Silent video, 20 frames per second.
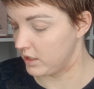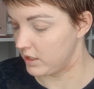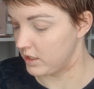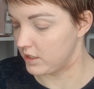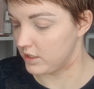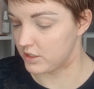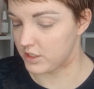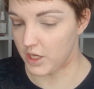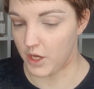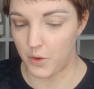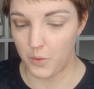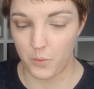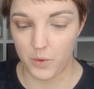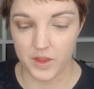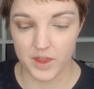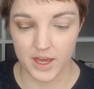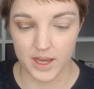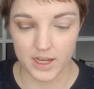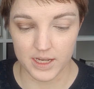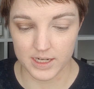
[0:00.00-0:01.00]
So we're
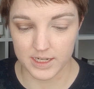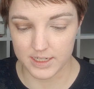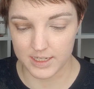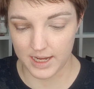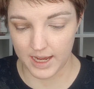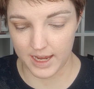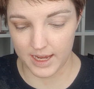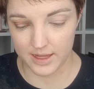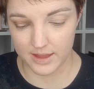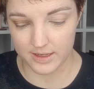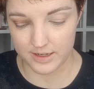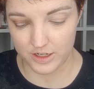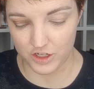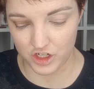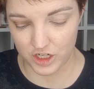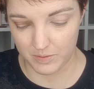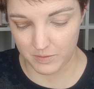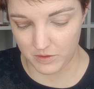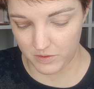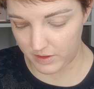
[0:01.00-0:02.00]
then going to take the
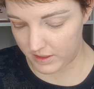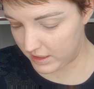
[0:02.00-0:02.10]
shimmery